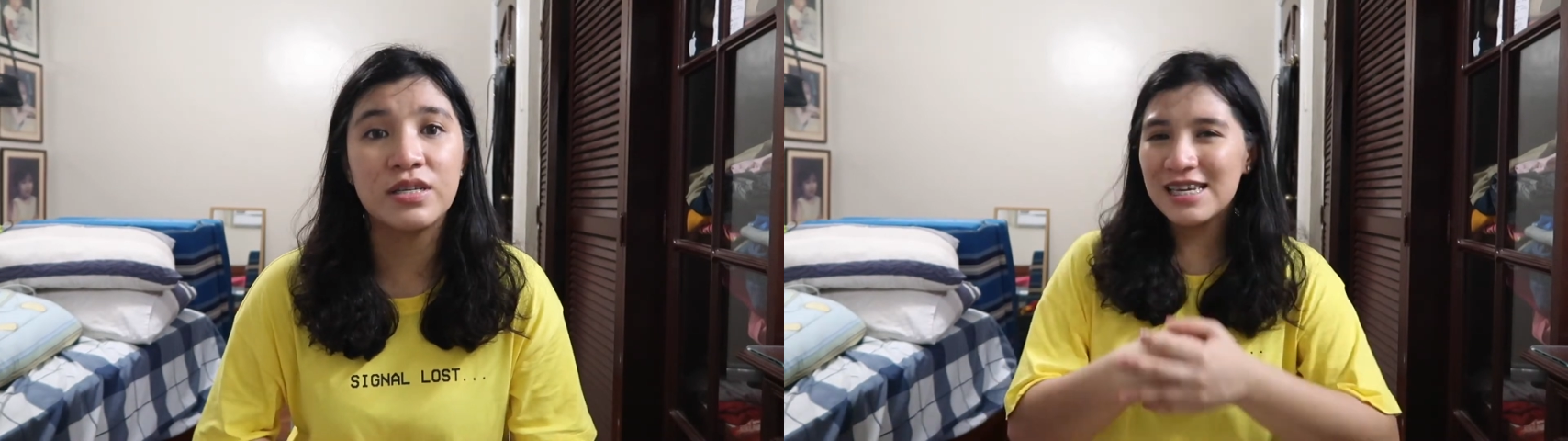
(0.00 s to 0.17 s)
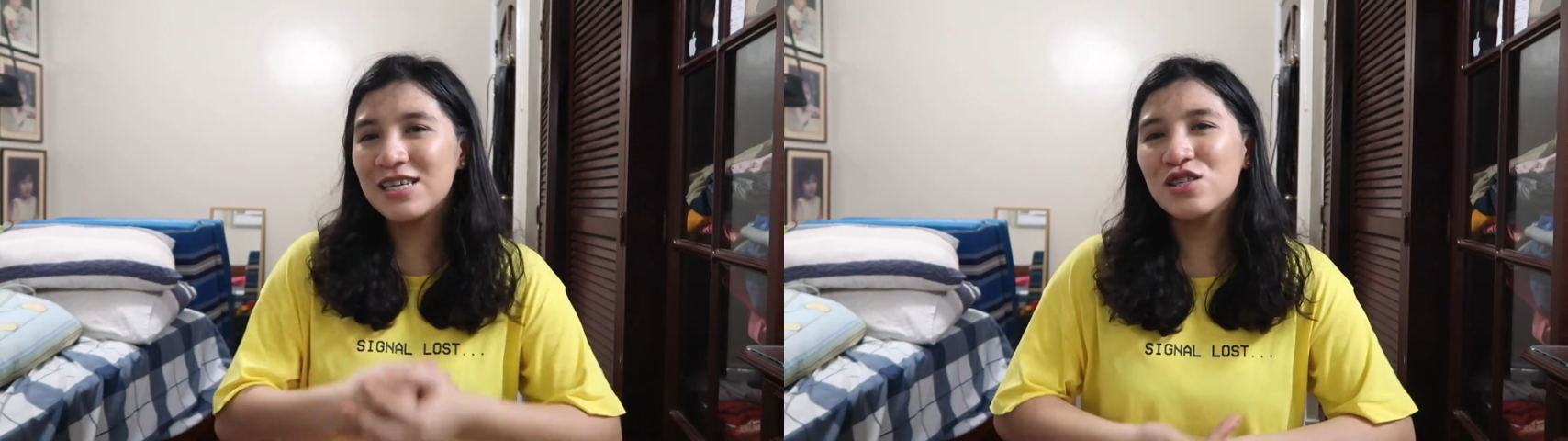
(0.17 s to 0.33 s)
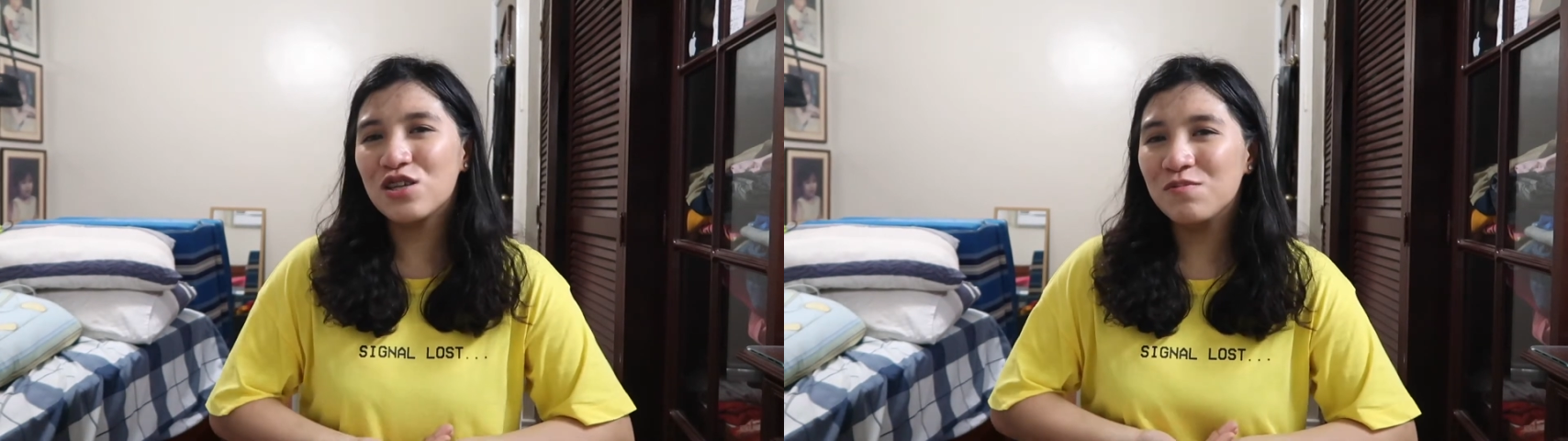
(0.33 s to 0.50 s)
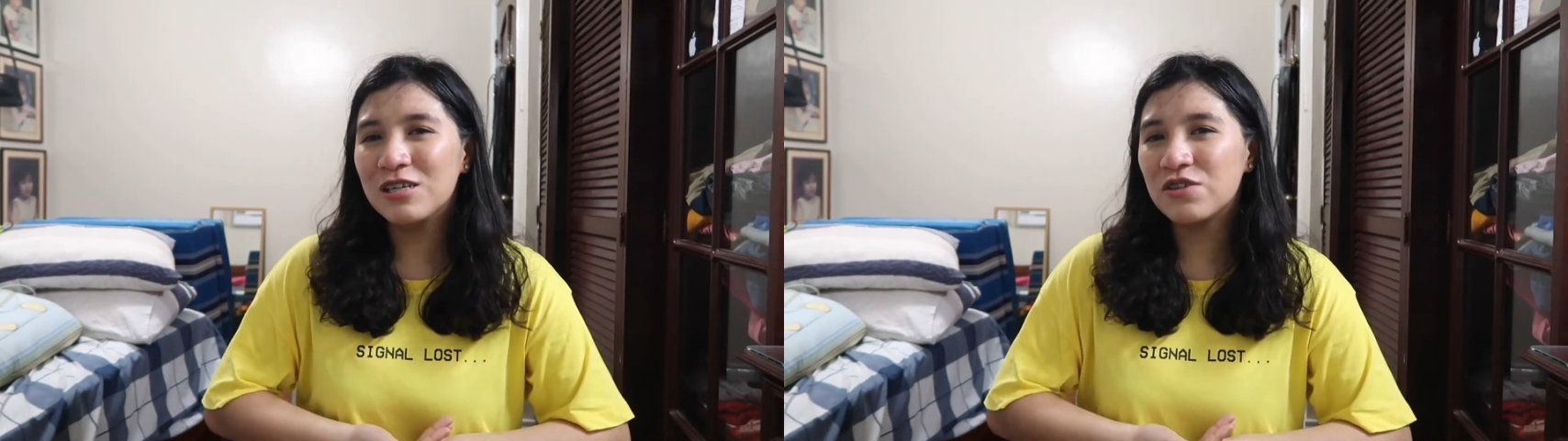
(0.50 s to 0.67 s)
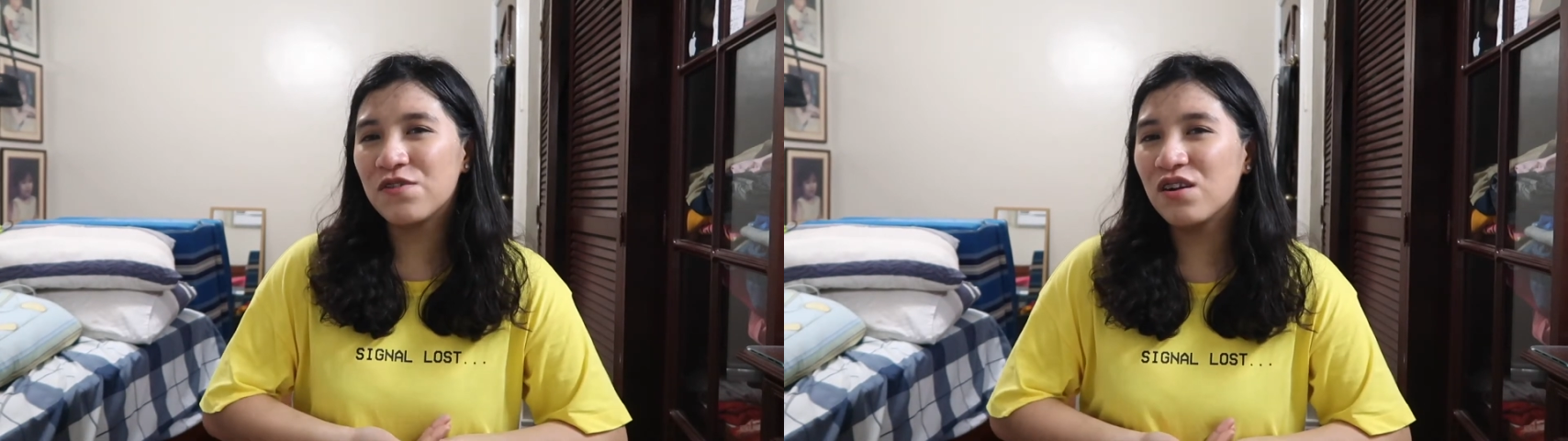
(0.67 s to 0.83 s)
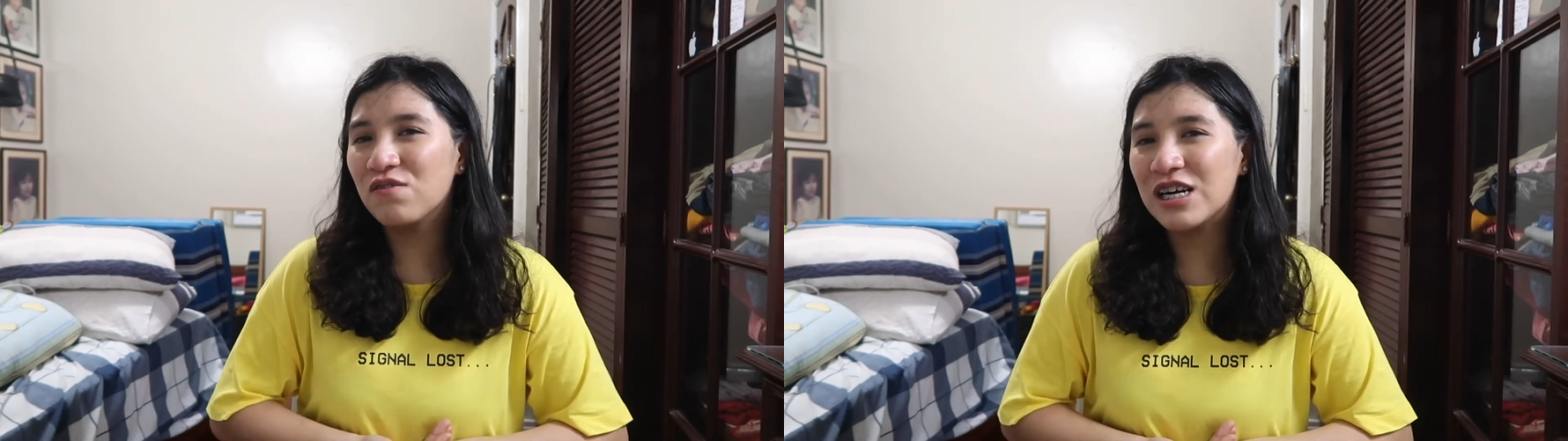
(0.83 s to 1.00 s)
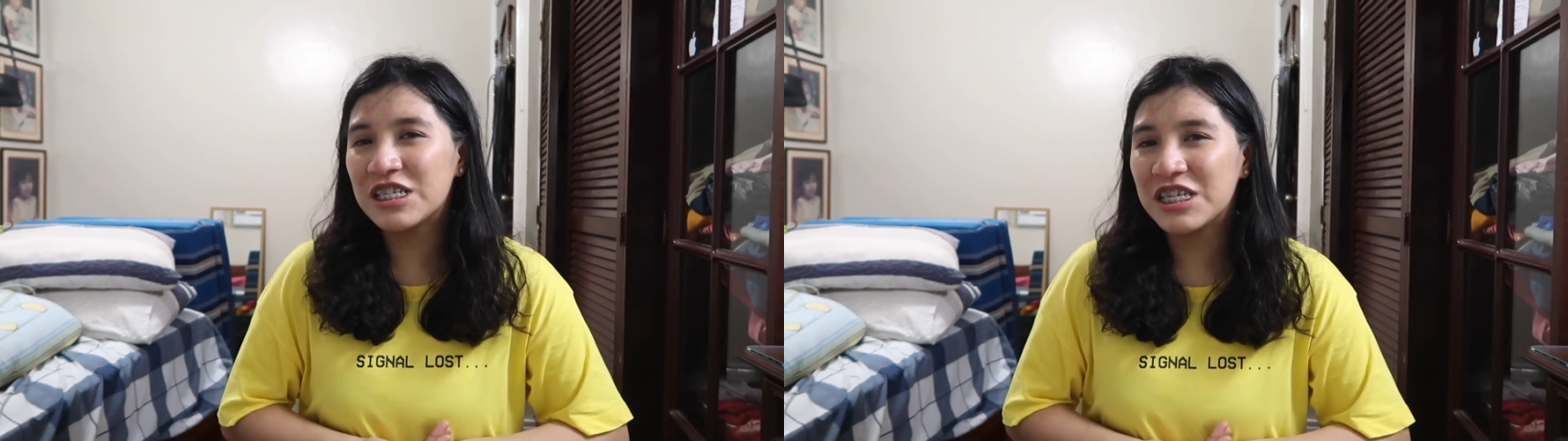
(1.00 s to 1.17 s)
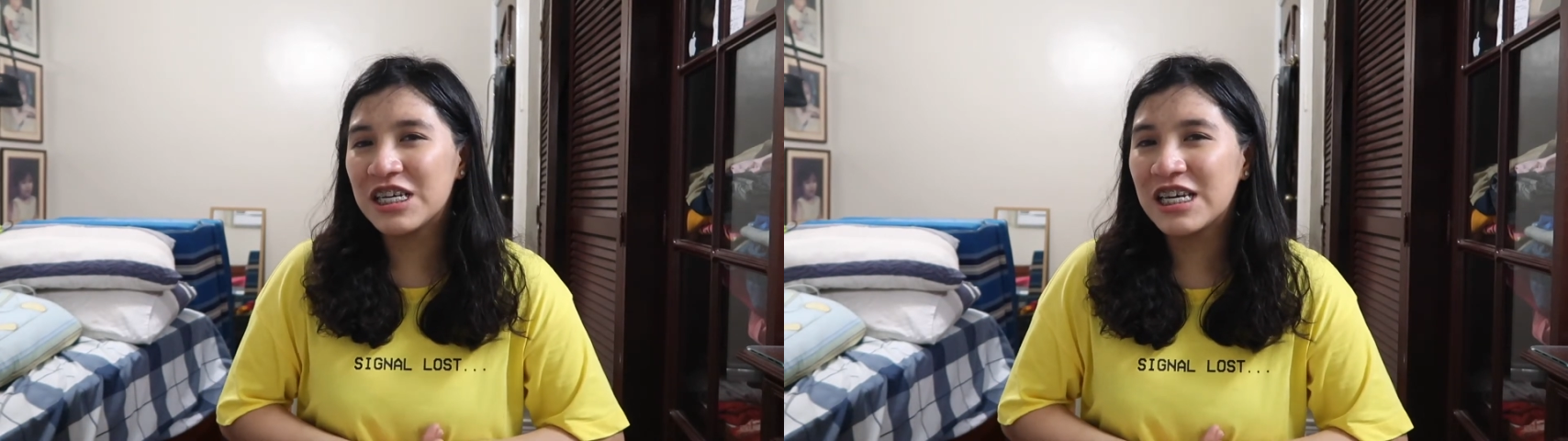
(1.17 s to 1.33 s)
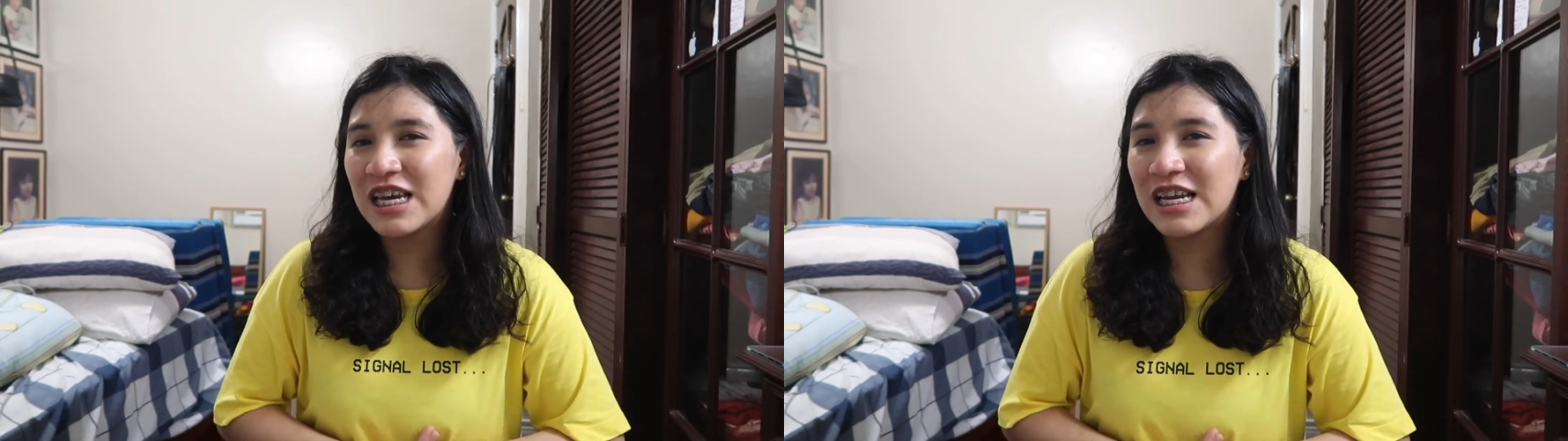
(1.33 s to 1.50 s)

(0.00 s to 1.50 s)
Thank you so much for watching,